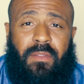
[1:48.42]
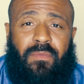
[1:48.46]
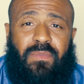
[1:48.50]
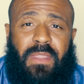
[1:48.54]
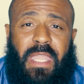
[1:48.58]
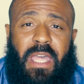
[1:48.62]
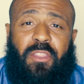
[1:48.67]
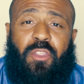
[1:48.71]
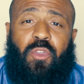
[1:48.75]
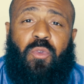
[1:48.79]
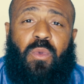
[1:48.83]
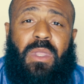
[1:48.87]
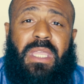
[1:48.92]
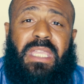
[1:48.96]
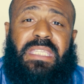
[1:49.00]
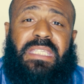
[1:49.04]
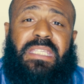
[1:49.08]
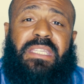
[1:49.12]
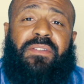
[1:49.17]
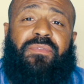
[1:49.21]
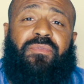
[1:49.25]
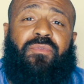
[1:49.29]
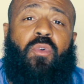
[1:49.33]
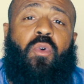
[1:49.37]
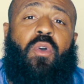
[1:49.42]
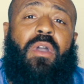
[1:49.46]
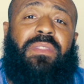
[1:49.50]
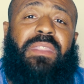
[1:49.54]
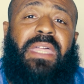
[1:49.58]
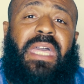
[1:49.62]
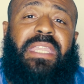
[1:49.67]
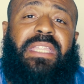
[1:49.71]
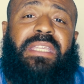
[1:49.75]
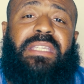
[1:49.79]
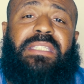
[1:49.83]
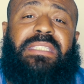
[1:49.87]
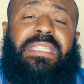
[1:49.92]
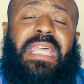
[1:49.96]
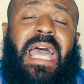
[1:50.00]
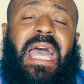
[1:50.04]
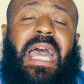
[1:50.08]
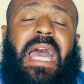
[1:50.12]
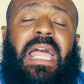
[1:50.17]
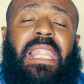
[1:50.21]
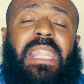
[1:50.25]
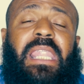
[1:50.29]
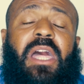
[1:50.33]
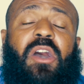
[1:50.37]
Now the reason for that is
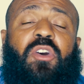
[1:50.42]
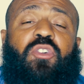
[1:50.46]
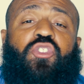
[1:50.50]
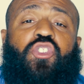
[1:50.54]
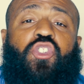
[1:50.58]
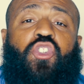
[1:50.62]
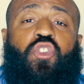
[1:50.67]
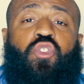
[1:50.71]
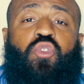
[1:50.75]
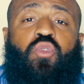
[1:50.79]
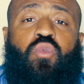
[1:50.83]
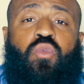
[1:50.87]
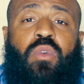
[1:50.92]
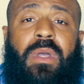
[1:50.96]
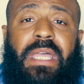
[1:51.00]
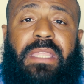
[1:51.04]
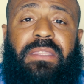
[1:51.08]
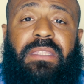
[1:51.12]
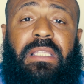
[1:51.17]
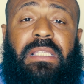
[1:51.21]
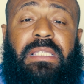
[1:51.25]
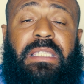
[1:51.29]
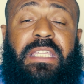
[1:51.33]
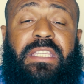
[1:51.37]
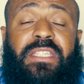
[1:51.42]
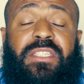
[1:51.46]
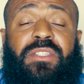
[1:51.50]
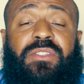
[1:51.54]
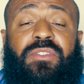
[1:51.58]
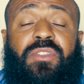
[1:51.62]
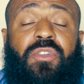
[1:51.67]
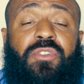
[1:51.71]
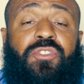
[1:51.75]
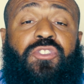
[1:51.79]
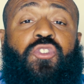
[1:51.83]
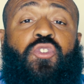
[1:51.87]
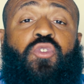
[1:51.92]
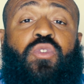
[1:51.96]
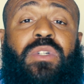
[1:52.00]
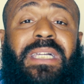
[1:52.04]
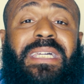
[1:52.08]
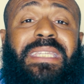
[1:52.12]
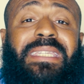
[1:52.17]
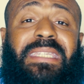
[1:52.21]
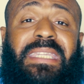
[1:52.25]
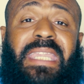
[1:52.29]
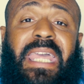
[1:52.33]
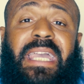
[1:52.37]
that allows you, the listener, to
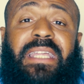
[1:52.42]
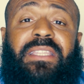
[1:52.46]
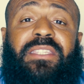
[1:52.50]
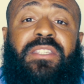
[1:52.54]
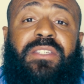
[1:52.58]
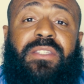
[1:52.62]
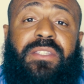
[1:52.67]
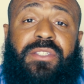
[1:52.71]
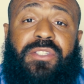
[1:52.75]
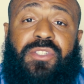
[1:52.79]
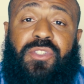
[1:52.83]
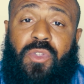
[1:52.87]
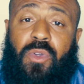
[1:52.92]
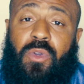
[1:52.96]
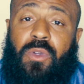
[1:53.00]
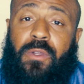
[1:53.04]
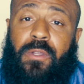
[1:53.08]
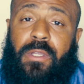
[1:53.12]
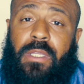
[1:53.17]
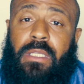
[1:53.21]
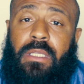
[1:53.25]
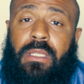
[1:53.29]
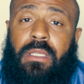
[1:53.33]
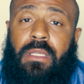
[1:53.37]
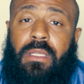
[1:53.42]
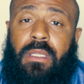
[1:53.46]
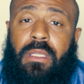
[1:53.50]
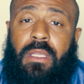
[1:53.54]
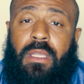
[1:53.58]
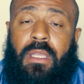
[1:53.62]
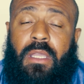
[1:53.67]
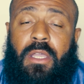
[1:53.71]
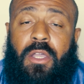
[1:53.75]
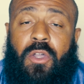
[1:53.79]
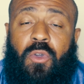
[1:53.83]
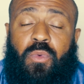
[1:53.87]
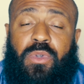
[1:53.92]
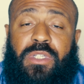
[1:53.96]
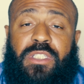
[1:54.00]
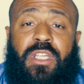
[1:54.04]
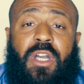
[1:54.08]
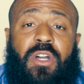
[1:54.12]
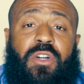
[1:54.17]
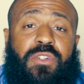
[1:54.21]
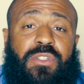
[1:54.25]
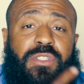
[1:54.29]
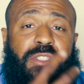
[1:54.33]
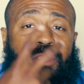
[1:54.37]
connect to the story, which
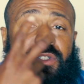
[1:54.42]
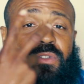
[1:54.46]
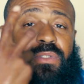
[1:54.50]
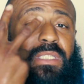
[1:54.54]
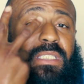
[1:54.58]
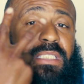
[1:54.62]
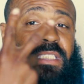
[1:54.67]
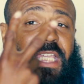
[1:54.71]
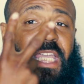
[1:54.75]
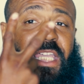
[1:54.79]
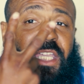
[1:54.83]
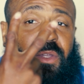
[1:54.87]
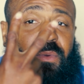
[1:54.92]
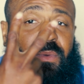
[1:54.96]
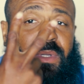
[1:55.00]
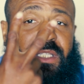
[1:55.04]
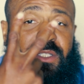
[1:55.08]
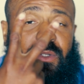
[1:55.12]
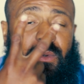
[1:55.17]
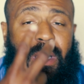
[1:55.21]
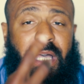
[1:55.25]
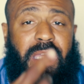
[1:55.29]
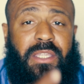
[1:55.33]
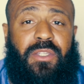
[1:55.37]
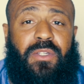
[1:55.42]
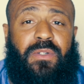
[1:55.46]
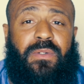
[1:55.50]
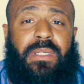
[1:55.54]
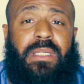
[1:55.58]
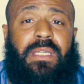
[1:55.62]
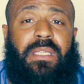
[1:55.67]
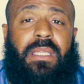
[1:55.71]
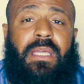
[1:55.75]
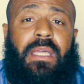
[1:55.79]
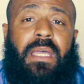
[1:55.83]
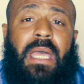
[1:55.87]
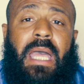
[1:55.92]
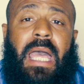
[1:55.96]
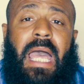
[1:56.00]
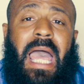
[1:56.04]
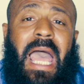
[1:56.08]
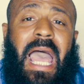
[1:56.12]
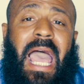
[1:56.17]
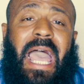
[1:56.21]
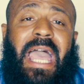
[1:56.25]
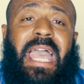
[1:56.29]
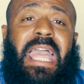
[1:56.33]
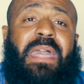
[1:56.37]
goes to the second reason why I do it.
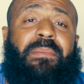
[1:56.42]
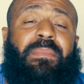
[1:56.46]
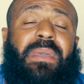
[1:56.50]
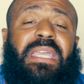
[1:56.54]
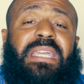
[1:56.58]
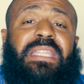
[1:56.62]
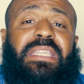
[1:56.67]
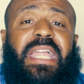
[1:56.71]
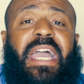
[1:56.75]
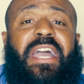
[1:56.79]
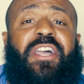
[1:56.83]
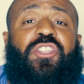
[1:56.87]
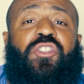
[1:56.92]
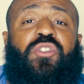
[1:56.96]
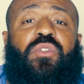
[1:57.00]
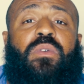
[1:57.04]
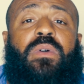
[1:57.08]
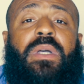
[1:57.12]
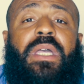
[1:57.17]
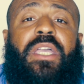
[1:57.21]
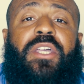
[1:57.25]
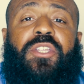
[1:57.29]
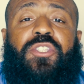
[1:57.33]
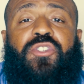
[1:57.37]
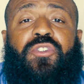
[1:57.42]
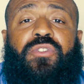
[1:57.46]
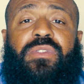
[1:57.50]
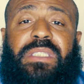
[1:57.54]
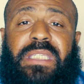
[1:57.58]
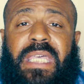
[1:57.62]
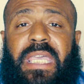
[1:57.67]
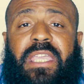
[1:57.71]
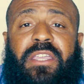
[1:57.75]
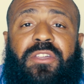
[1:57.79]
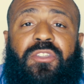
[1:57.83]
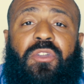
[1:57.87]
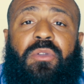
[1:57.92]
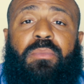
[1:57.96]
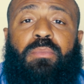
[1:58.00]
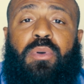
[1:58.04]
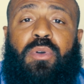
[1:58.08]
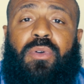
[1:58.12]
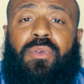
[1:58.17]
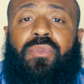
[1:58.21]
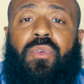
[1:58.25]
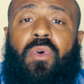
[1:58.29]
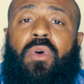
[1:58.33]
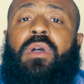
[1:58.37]
I am a natural entertainer,
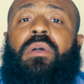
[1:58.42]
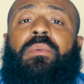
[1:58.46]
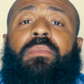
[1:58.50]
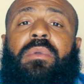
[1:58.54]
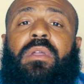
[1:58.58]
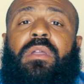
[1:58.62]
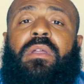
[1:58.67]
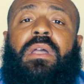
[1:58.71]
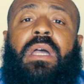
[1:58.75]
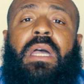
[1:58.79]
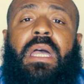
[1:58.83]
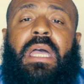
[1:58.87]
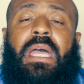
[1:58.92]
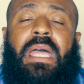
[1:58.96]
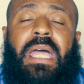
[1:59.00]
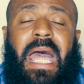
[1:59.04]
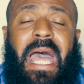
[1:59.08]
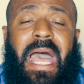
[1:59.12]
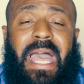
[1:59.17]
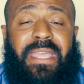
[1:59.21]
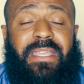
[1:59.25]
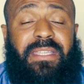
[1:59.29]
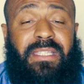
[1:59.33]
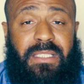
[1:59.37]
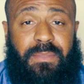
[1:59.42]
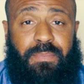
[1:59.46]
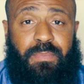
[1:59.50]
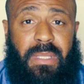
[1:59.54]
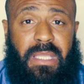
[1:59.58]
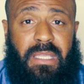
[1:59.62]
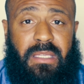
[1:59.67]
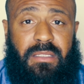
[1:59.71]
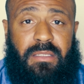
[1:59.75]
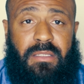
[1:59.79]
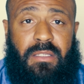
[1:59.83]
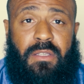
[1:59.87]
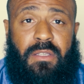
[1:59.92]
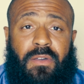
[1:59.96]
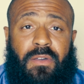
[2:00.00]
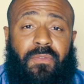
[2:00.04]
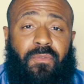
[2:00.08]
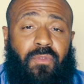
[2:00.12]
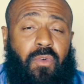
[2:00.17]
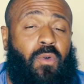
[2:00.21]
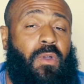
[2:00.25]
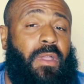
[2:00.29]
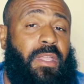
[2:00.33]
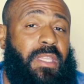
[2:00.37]
performer. I spent
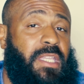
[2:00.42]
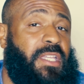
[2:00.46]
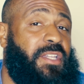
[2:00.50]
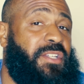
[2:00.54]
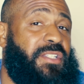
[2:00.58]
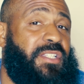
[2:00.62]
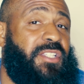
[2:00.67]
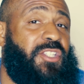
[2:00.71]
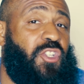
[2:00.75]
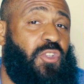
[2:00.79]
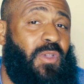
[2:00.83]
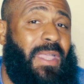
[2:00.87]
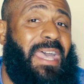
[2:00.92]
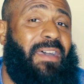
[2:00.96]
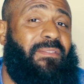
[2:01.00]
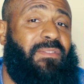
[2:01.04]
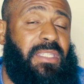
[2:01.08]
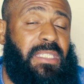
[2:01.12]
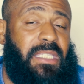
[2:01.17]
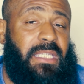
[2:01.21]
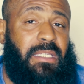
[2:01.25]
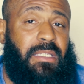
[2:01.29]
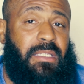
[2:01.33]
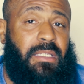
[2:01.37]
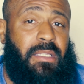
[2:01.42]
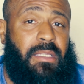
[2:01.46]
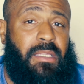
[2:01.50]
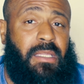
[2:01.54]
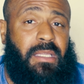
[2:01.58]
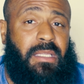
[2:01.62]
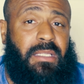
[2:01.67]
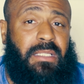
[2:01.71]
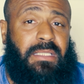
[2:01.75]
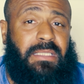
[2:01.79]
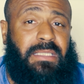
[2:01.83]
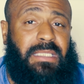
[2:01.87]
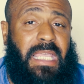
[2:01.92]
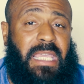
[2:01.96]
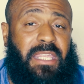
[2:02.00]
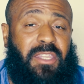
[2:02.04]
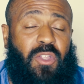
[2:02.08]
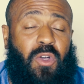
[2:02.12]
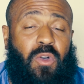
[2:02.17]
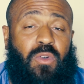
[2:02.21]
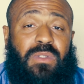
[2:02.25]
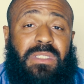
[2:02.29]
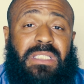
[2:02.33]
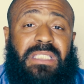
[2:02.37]
4 years traveling,
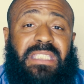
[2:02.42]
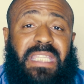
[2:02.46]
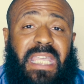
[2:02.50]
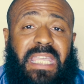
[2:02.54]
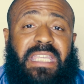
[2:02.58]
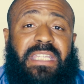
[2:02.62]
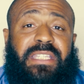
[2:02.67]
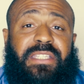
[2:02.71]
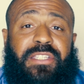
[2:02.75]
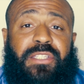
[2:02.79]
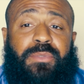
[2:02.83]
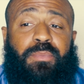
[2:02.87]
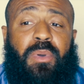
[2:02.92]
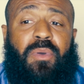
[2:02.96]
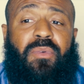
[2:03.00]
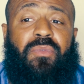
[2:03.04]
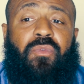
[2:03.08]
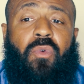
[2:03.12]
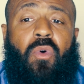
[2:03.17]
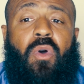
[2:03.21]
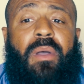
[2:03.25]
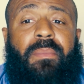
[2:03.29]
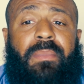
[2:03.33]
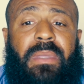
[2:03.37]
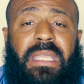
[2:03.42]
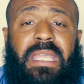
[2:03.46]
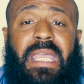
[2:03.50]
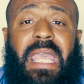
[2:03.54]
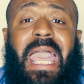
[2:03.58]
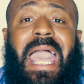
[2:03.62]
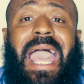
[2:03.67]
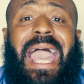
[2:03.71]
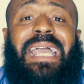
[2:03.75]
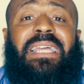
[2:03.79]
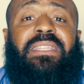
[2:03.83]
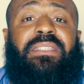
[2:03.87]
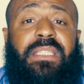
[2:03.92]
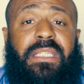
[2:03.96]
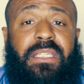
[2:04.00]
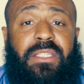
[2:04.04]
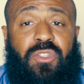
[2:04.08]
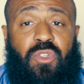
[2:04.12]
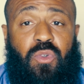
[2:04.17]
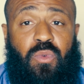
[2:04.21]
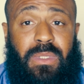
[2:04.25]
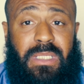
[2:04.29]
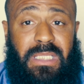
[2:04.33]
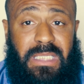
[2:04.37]
standing on stages, performing,
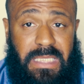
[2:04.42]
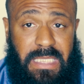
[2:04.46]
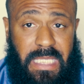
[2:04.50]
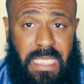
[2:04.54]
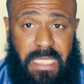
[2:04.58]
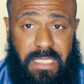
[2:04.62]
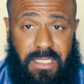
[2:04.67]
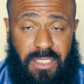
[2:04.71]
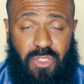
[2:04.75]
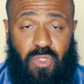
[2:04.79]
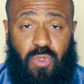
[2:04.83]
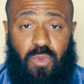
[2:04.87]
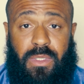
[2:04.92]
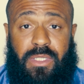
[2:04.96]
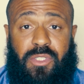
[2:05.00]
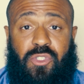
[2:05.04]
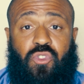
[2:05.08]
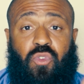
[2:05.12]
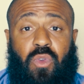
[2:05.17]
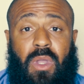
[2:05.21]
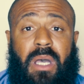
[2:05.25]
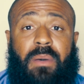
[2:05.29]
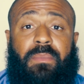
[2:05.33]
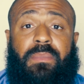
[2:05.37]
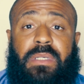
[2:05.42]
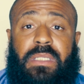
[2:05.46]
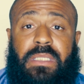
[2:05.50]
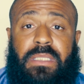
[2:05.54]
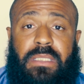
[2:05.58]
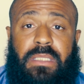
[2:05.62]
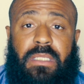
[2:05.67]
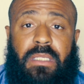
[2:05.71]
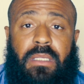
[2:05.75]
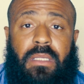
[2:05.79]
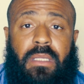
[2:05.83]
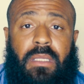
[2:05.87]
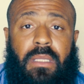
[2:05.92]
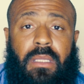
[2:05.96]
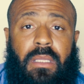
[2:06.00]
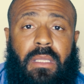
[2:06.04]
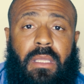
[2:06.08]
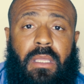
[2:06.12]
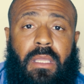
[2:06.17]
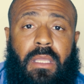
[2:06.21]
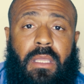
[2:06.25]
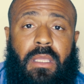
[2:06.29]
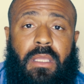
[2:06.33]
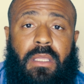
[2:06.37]
acting, doing skits, doing dramas.
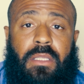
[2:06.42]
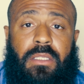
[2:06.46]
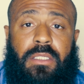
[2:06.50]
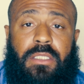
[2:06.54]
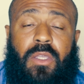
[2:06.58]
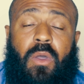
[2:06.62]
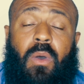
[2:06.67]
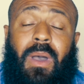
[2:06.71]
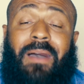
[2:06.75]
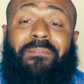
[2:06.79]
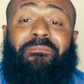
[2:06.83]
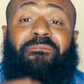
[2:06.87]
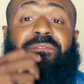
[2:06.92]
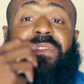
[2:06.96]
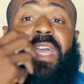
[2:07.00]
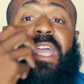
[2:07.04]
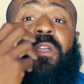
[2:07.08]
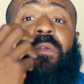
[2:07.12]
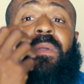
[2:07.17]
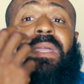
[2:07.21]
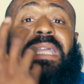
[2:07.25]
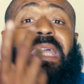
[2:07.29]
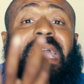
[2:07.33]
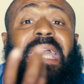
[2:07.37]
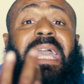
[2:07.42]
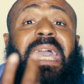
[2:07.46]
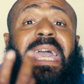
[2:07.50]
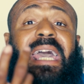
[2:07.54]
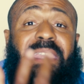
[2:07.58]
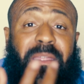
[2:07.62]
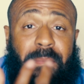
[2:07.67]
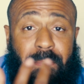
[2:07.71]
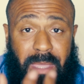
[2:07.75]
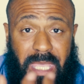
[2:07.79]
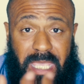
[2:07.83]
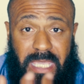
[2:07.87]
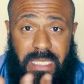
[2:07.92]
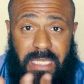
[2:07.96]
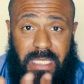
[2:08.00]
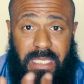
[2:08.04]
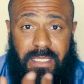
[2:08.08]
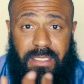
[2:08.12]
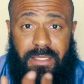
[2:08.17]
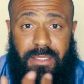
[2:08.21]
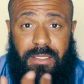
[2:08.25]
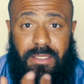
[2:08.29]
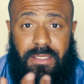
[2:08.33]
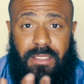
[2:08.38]
So I'm very
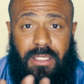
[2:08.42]
animated.